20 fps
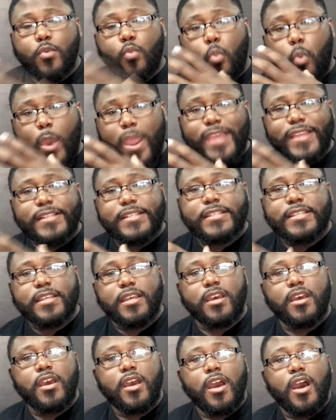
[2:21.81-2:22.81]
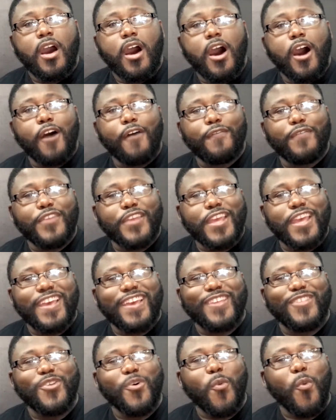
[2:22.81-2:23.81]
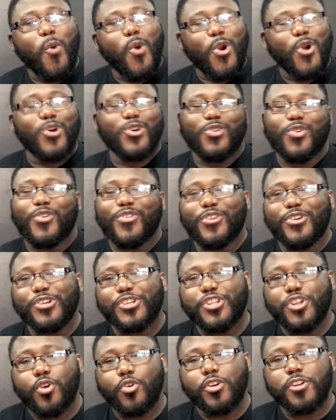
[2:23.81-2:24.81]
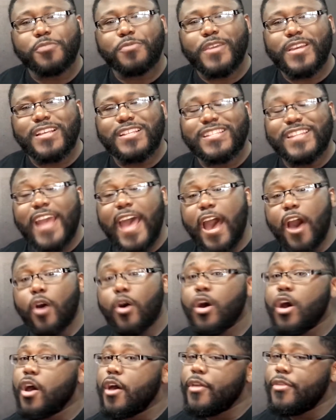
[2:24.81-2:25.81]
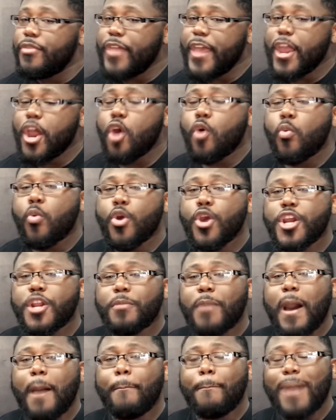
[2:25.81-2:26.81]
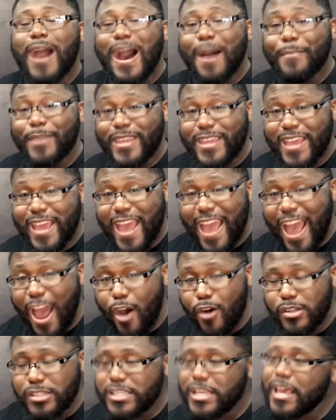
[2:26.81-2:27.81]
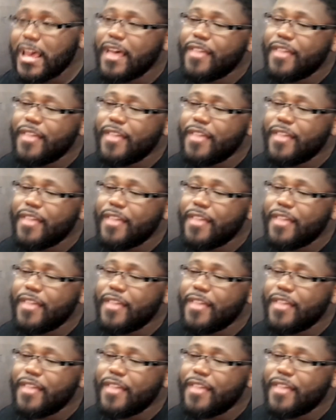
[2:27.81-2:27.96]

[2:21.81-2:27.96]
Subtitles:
weight of the world on their shoulders, because now they are worried about bombing out.